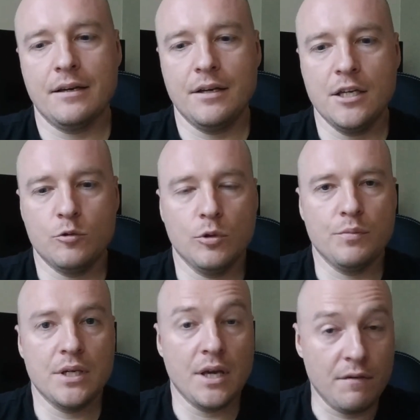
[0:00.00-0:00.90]
It will
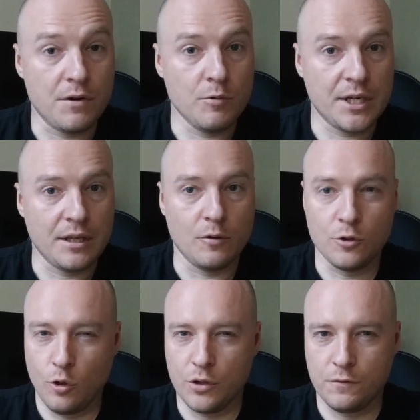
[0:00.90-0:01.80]
be every week now,
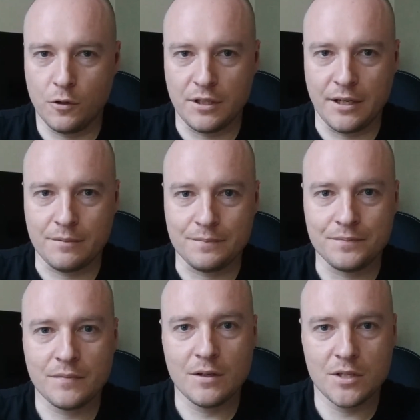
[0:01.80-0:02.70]
not fortnight.
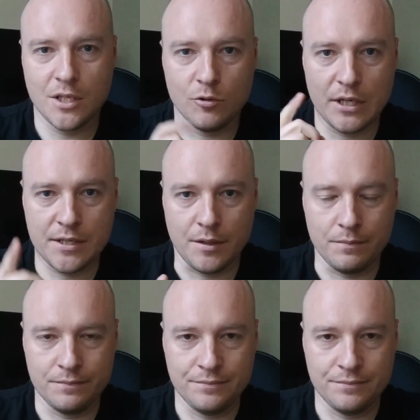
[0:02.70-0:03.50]
See you next time.